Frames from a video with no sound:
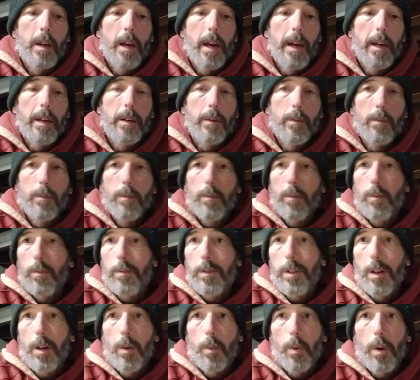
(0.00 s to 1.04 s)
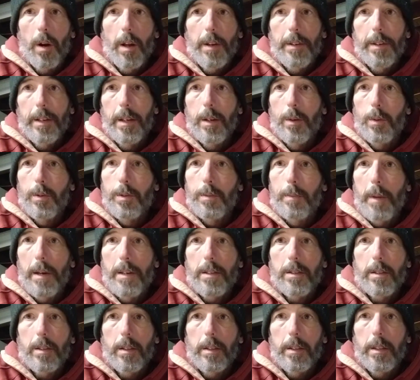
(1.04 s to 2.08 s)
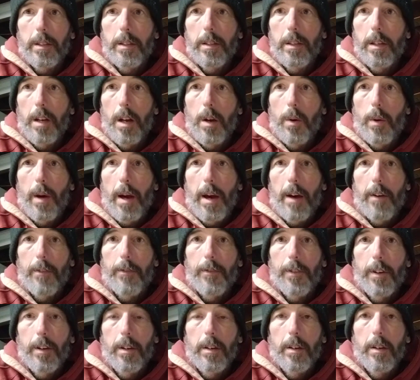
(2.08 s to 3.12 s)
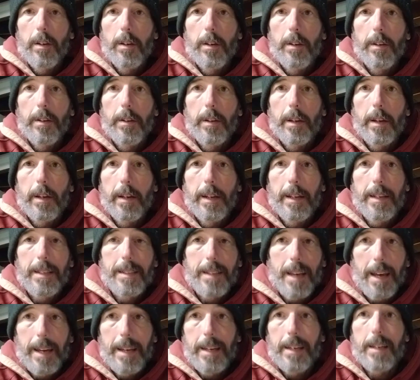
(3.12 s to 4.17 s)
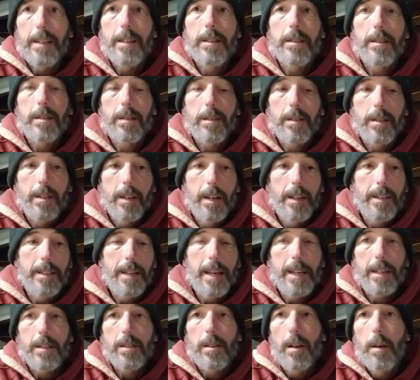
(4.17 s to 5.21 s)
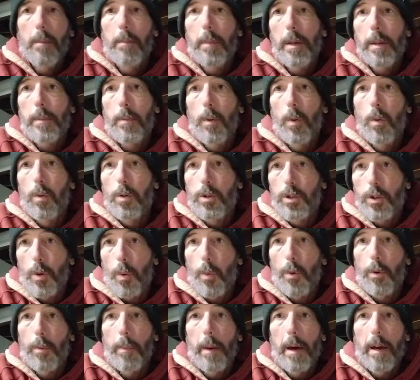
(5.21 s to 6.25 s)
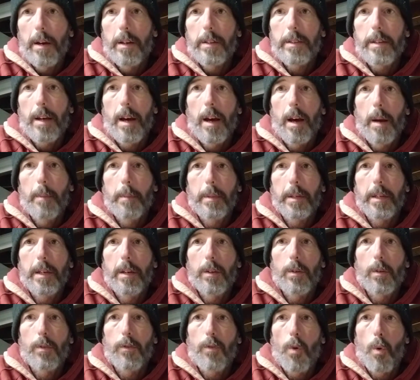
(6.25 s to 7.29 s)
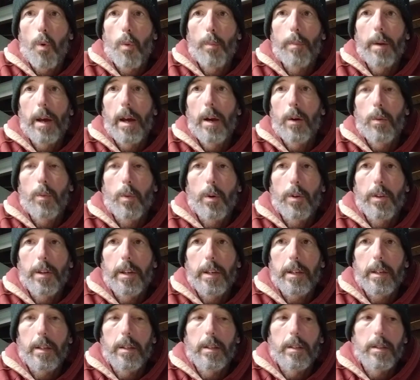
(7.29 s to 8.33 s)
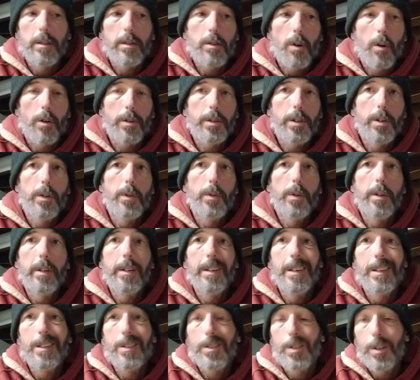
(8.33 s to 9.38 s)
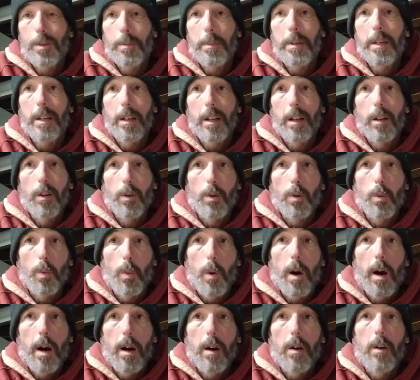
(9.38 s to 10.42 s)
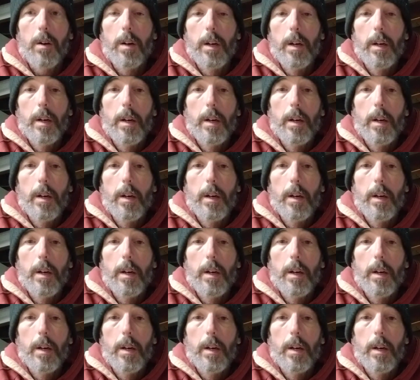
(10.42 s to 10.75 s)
and you know, what I did was basically, you know, have fun. And it takes it takes some people a shorter amount of time to get the form down where they can start tuning. It took me a little while.